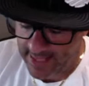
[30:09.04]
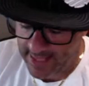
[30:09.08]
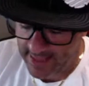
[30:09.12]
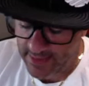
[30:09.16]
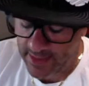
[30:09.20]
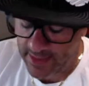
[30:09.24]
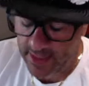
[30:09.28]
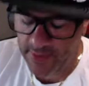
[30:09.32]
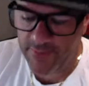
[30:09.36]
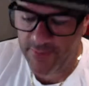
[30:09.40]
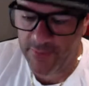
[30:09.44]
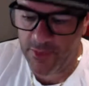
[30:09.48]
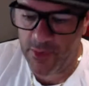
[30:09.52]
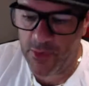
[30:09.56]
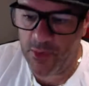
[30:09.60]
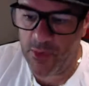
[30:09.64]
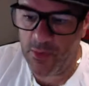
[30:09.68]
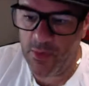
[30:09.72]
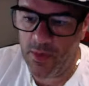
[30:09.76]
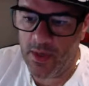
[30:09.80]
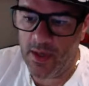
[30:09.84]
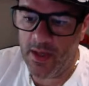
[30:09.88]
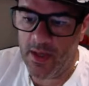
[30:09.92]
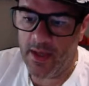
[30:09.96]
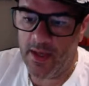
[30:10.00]
end, if
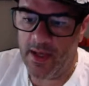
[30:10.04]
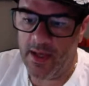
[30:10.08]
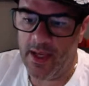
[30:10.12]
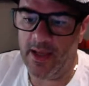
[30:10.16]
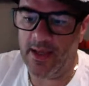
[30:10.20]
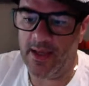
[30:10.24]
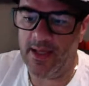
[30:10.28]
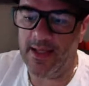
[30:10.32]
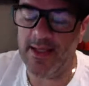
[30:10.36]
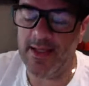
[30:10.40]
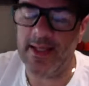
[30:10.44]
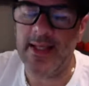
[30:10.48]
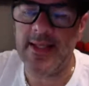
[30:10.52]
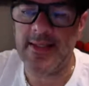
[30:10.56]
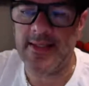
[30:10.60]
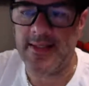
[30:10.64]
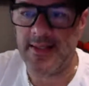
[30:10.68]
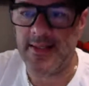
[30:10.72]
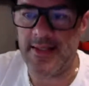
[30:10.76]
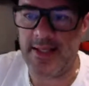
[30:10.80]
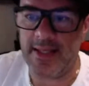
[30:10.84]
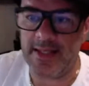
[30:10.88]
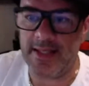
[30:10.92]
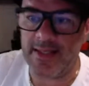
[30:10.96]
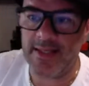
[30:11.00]
you
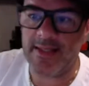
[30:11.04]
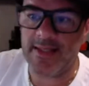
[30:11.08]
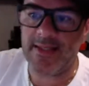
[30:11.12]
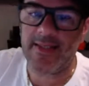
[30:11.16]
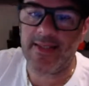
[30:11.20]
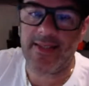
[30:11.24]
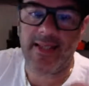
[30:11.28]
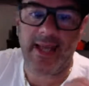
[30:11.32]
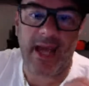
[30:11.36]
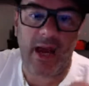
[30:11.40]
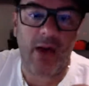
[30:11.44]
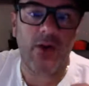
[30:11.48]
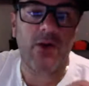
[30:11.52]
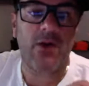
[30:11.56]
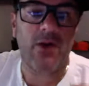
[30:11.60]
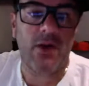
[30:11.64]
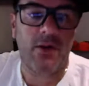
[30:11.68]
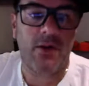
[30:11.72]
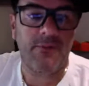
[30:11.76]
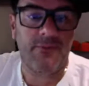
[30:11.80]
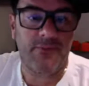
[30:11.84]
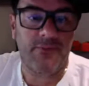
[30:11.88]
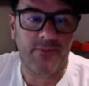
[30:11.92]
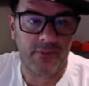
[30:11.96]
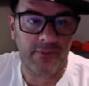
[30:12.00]
listen, this is the
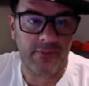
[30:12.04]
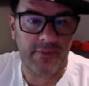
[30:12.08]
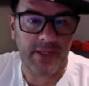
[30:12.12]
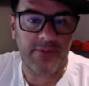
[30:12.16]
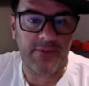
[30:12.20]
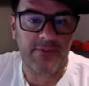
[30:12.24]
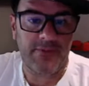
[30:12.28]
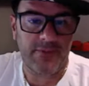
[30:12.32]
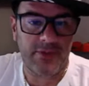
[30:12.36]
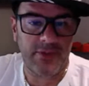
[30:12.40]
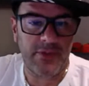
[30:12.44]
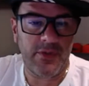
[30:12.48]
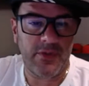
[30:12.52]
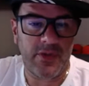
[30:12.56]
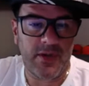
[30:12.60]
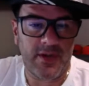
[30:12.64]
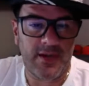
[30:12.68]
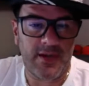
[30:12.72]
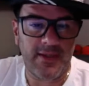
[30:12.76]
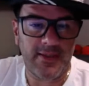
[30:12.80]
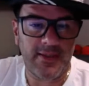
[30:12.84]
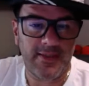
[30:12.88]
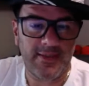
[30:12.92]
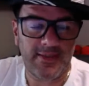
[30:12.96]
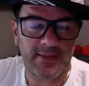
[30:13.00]
outcome for me, for you
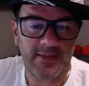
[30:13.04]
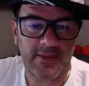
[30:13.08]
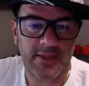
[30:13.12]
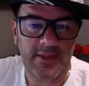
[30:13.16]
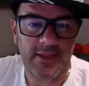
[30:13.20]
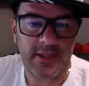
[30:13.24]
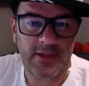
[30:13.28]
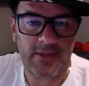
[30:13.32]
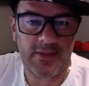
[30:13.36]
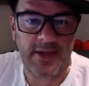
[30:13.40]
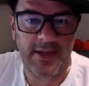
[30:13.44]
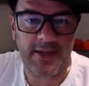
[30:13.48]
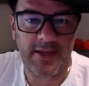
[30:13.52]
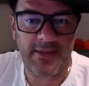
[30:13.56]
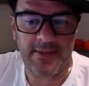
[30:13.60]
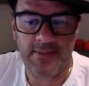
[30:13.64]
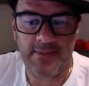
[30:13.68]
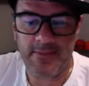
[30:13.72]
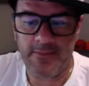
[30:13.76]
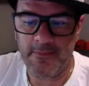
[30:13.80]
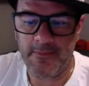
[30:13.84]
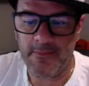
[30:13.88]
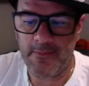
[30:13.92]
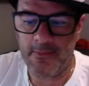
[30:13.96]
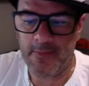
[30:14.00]
guys. All right,
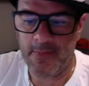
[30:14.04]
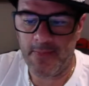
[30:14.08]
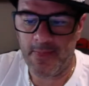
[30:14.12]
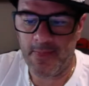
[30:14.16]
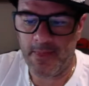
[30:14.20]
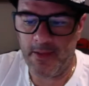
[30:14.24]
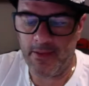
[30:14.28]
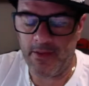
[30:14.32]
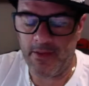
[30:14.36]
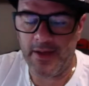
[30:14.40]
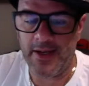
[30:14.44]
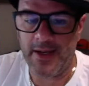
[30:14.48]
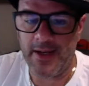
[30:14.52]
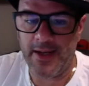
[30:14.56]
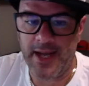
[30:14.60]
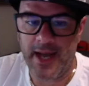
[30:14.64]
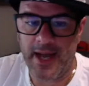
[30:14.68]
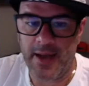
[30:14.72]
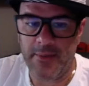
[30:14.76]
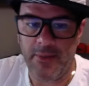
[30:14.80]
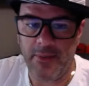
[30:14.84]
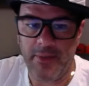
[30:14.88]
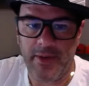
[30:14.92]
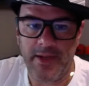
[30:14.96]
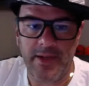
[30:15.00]
I'm gonna
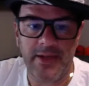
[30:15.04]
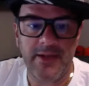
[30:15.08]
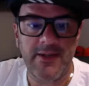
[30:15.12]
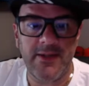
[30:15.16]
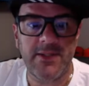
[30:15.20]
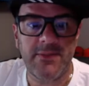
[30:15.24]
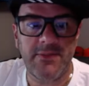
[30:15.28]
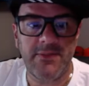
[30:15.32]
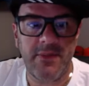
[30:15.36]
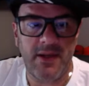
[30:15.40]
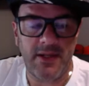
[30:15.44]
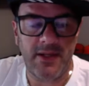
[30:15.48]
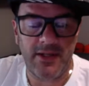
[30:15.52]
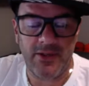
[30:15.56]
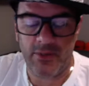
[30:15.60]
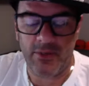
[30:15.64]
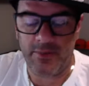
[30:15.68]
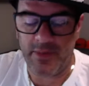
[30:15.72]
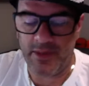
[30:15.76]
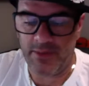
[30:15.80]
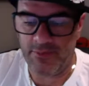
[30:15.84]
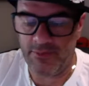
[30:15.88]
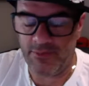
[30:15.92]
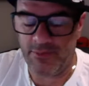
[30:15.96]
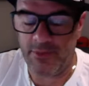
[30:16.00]
elaborate a little
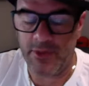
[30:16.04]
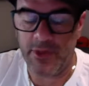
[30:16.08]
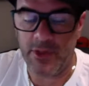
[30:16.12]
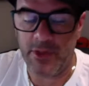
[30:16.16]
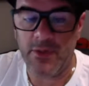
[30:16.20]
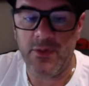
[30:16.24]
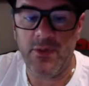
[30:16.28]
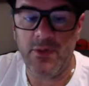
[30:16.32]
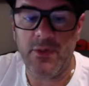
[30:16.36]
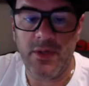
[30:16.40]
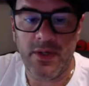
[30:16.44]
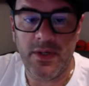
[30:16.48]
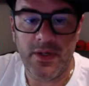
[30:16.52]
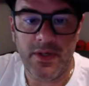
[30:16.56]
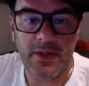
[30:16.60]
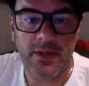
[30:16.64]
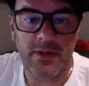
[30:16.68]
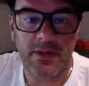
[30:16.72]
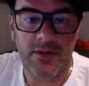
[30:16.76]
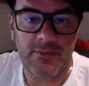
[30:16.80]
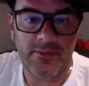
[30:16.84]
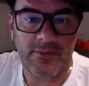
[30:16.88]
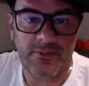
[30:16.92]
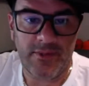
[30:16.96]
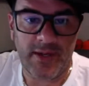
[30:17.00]
bit for you,
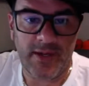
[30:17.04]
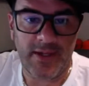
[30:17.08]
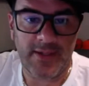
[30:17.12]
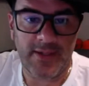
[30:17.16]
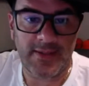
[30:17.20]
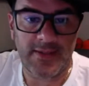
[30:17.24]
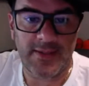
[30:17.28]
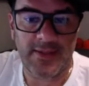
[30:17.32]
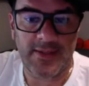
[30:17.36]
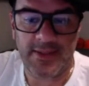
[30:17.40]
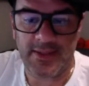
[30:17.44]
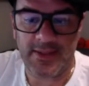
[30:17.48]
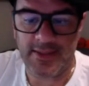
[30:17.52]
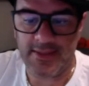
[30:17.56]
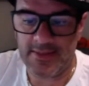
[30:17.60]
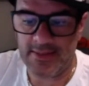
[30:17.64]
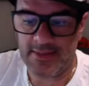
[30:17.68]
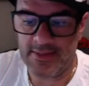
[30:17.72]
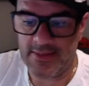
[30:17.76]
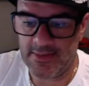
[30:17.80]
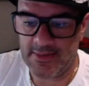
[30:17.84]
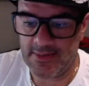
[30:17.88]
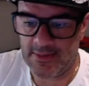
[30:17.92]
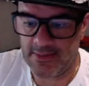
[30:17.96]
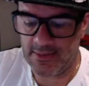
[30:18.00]
fire
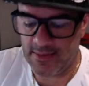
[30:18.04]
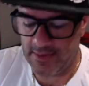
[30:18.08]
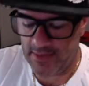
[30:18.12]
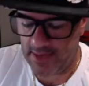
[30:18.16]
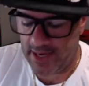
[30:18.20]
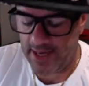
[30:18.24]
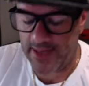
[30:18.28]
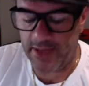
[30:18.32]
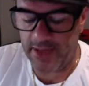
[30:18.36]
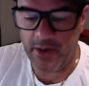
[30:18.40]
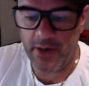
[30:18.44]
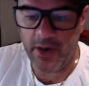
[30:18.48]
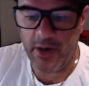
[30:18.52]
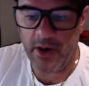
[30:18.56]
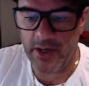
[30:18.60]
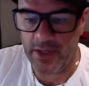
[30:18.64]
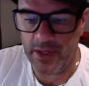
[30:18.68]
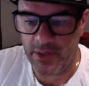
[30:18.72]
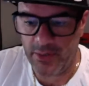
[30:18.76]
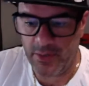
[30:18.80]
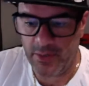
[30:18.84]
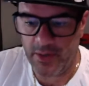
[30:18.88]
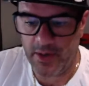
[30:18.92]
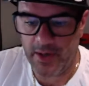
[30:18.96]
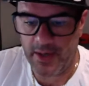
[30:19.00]
signs. I know how
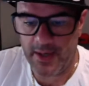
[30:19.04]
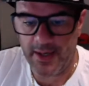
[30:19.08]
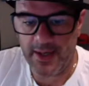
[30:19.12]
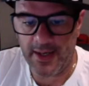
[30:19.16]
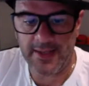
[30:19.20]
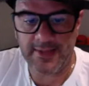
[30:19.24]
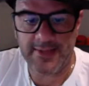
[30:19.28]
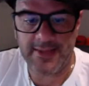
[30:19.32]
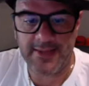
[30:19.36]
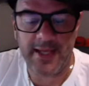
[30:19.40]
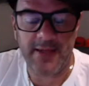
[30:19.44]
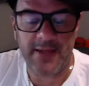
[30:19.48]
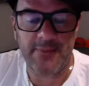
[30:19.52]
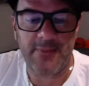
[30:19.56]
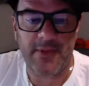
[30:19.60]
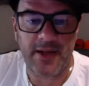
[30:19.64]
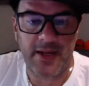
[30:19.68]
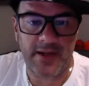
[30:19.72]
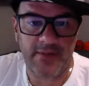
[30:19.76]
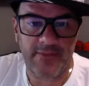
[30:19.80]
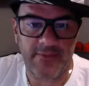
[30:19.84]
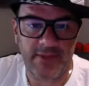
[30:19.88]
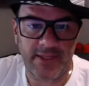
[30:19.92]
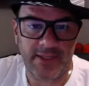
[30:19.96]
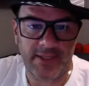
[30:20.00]
you are, and take my
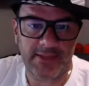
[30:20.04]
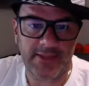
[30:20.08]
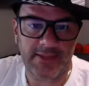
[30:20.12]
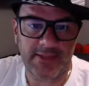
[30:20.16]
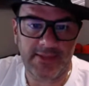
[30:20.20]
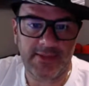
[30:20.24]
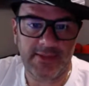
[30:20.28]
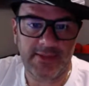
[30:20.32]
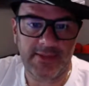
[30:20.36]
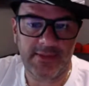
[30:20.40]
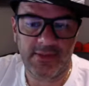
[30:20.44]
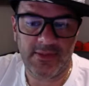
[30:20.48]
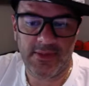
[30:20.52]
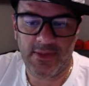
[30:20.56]
advice.